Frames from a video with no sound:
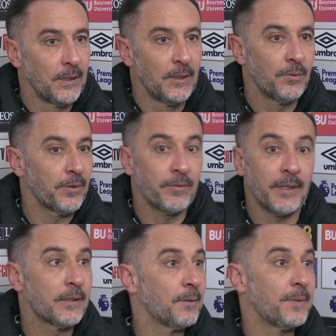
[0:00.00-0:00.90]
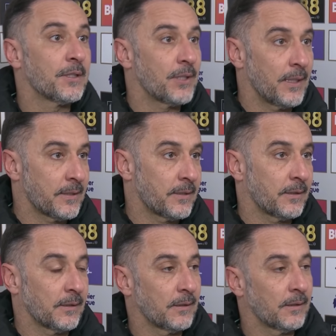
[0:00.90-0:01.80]
we create a big chance
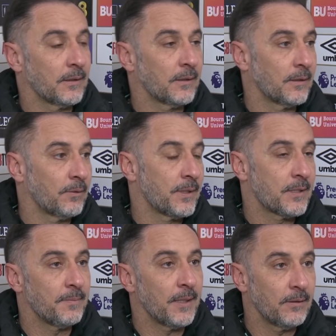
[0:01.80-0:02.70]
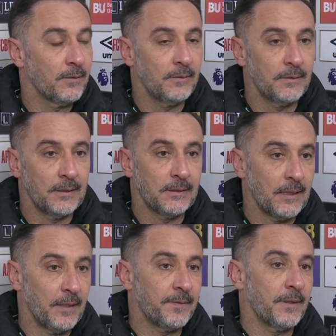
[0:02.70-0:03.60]
with Semedo, and
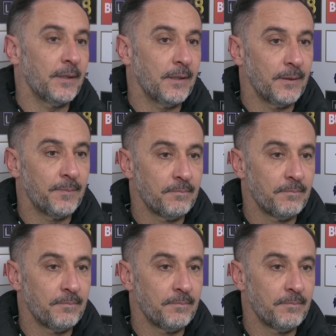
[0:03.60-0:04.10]
after